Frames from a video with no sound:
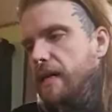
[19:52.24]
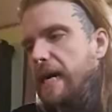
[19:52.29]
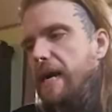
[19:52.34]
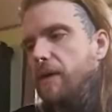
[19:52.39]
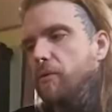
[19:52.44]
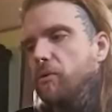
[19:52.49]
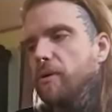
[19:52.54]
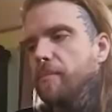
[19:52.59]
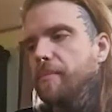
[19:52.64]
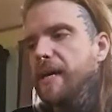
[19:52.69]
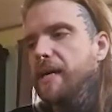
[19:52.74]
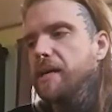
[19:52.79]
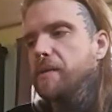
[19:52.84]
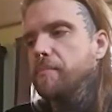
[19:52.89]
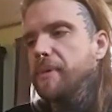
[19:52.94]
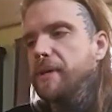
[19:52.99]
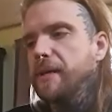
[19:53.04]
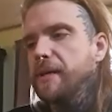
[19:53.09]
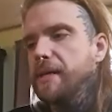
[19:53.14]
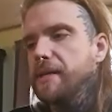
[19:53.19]
I will
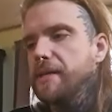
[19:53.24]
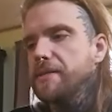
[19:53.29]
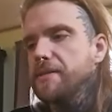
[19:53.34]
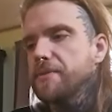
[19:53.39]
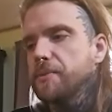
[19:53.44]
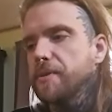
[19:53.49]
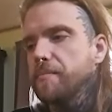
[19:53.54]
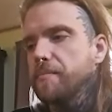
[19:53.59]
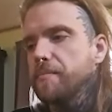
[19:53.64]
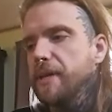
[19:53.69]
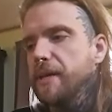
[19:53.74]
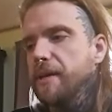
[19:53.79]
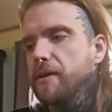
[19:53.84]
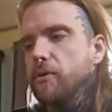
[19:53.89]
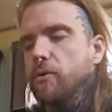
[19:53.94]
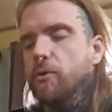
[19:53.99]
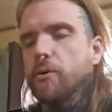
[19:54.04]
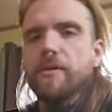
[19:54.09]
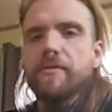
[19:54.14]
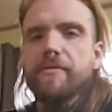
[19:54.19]
make peace with being
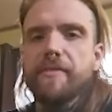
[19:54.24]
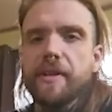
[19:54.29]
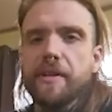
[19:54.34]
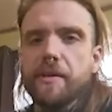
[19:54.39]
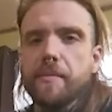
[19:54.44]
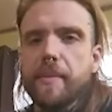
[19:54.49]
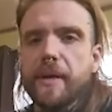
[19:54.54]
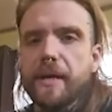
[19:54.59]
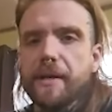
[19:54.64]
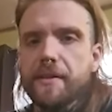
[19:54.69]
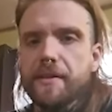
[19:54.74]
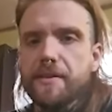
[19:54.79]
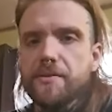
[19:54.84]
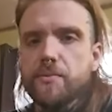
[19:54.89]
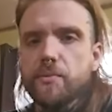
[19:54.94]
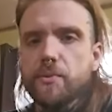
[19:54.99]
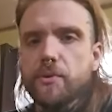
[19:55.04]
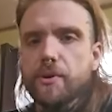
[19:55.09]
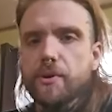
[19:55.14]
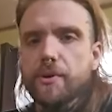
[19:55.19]
orphaned by
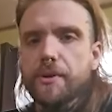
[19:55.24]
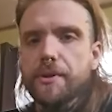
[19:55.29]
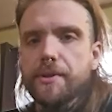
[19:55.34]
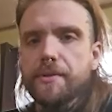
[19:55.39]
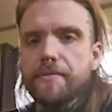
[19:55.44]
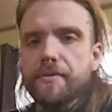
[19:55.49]
this world,